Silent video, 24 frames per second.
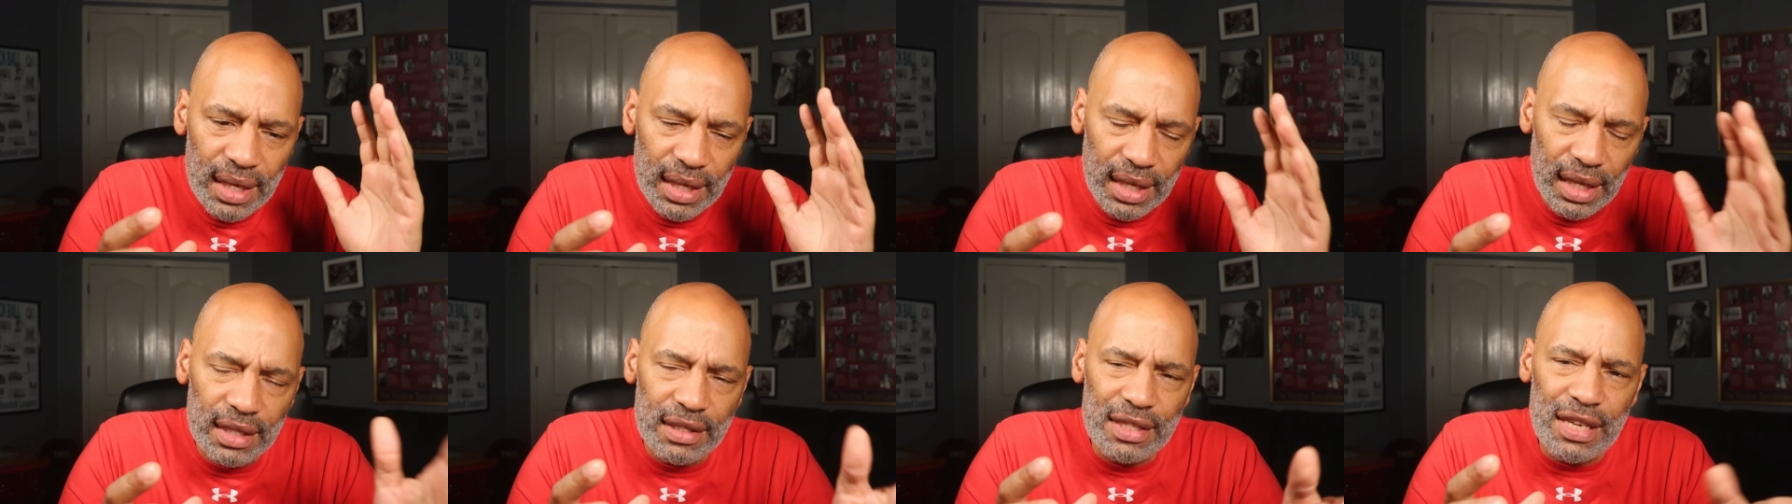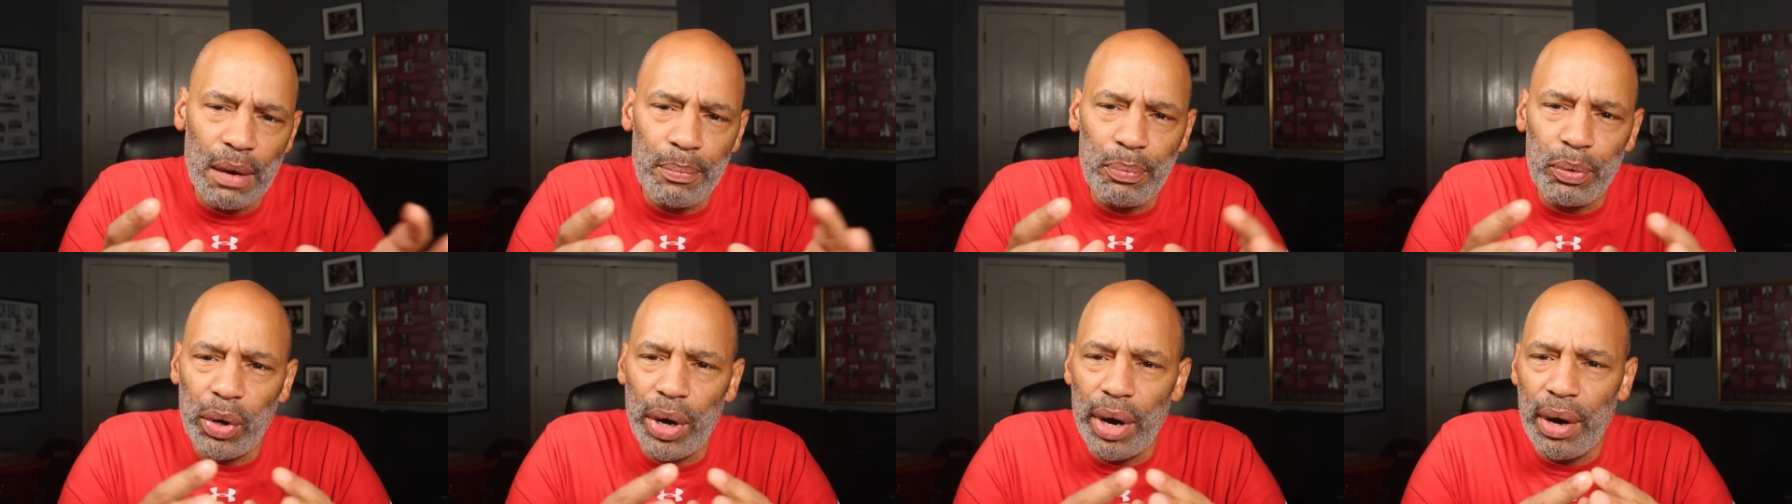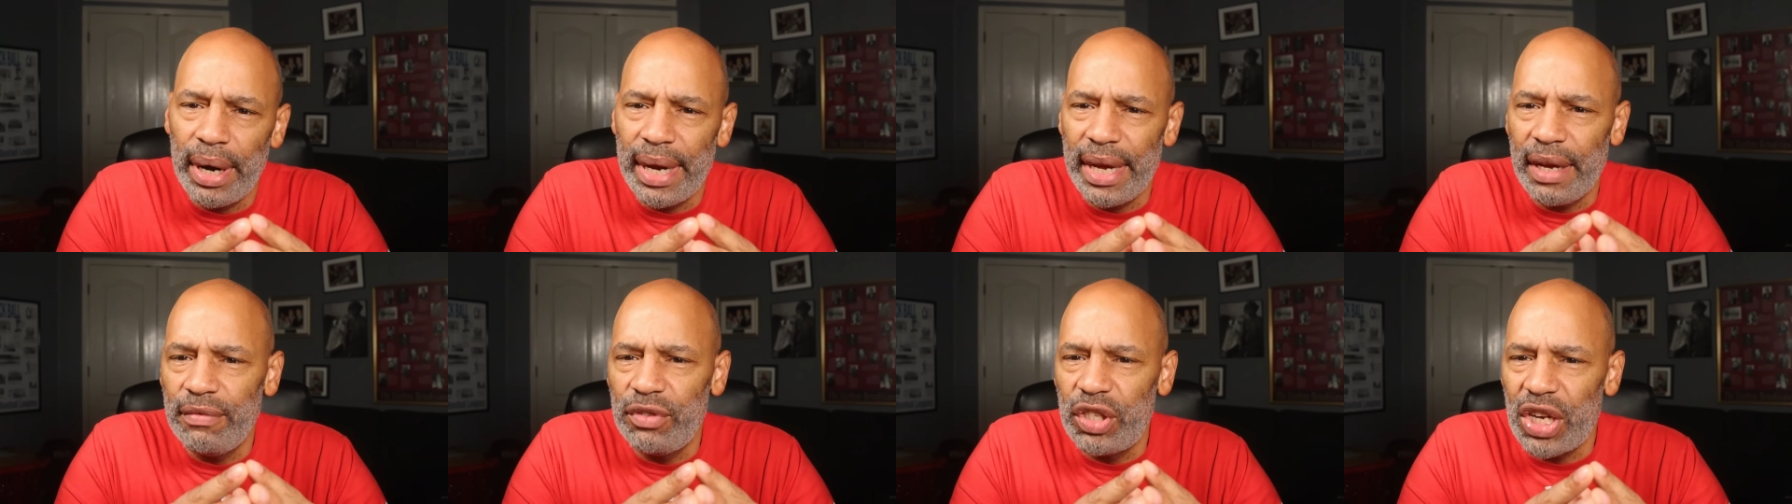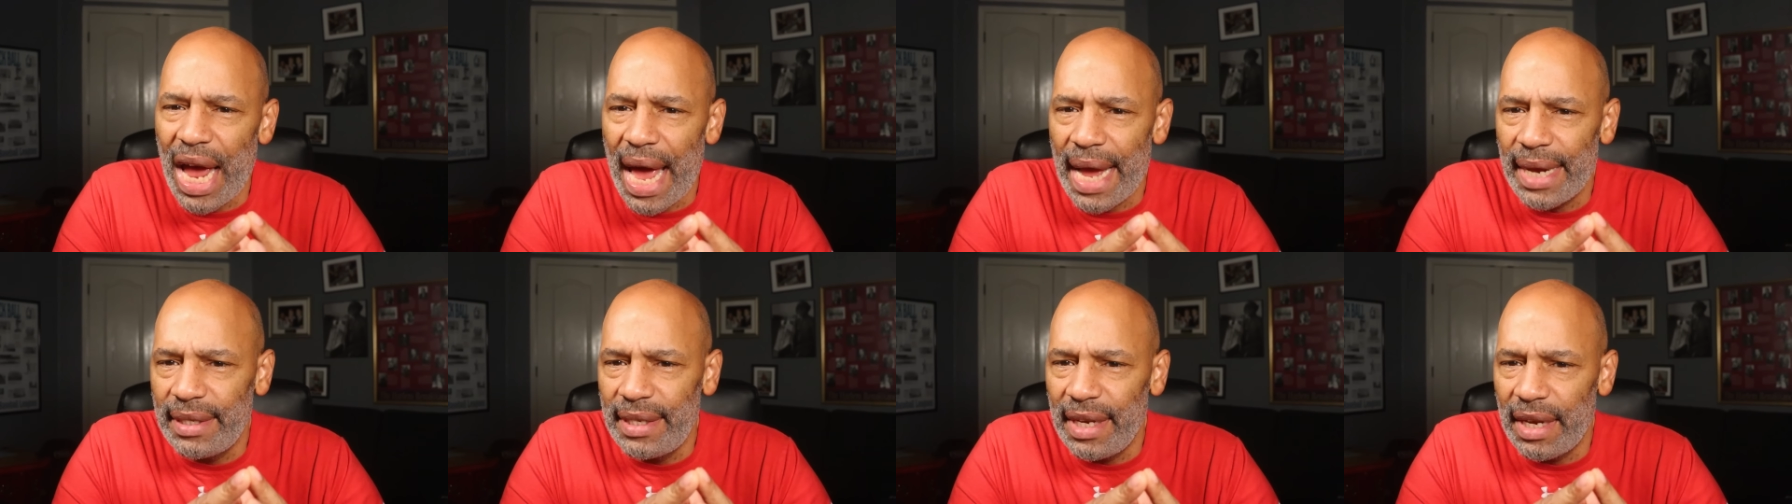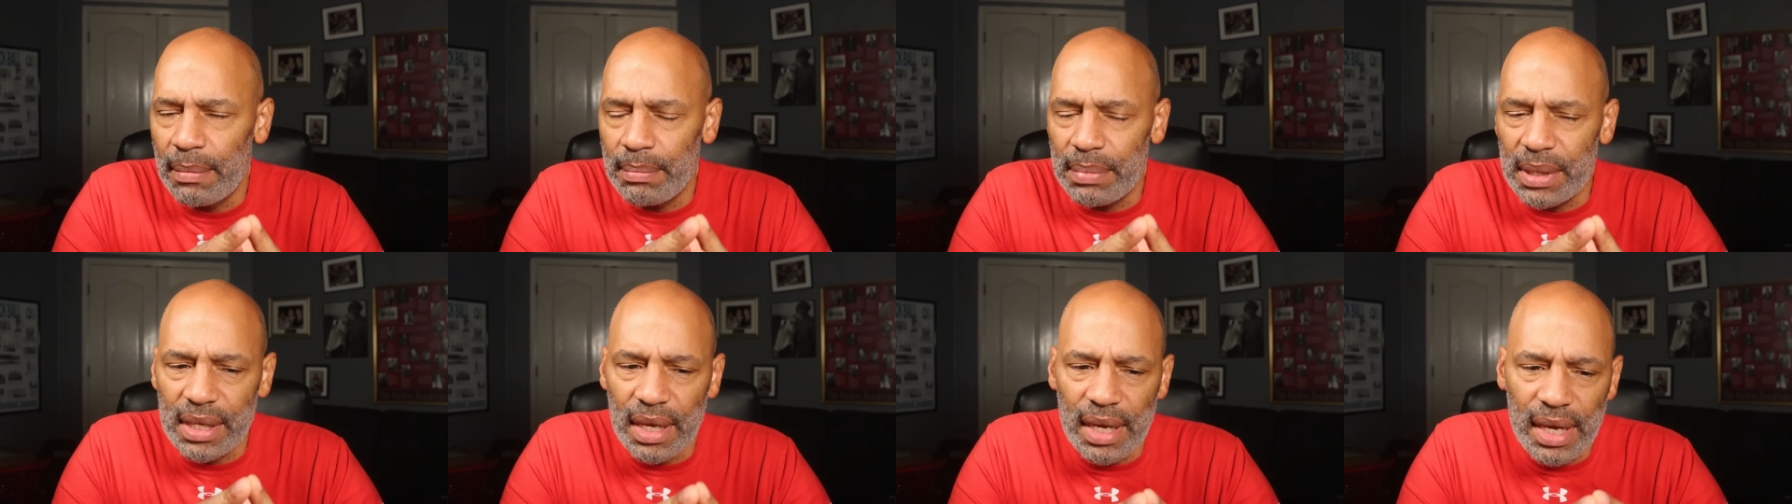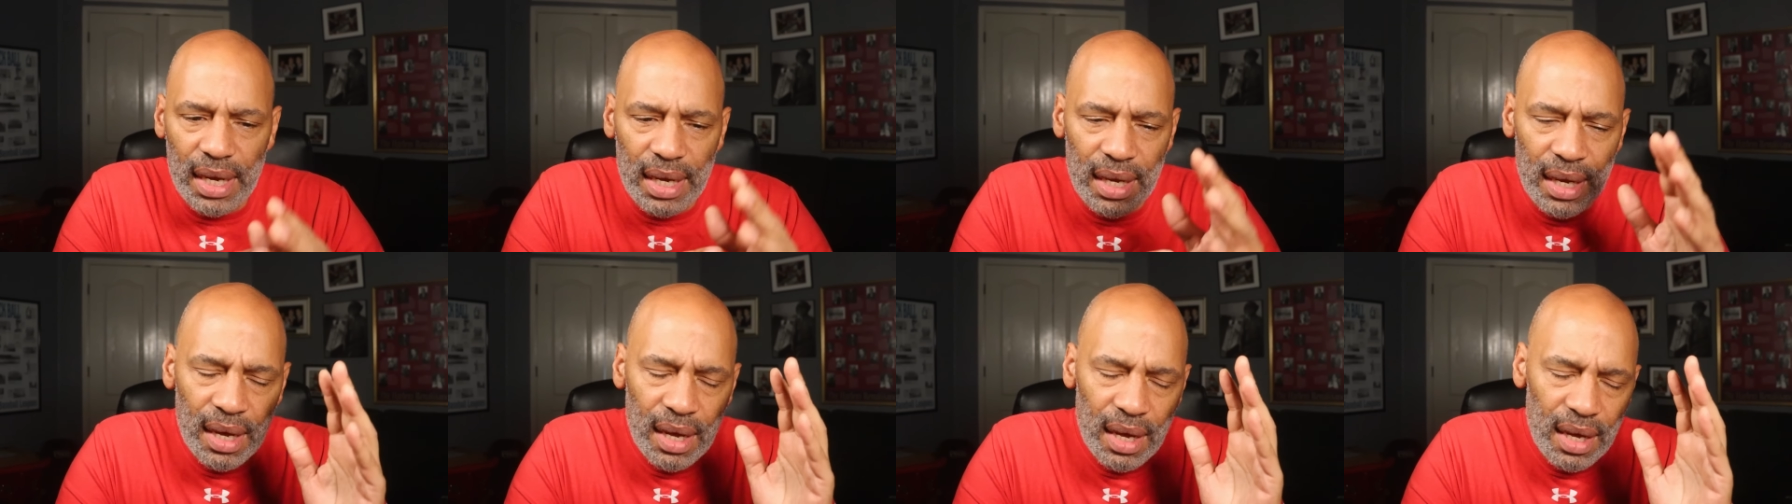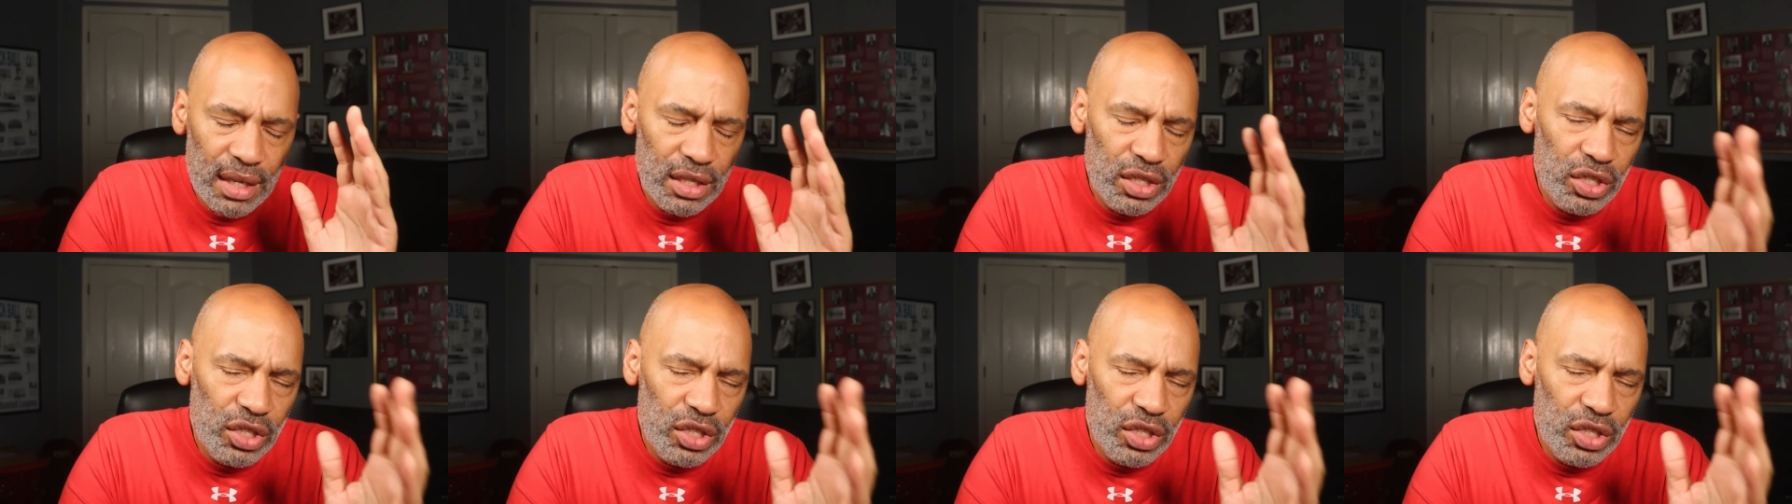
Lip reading: contemporary of Jack Dempsey,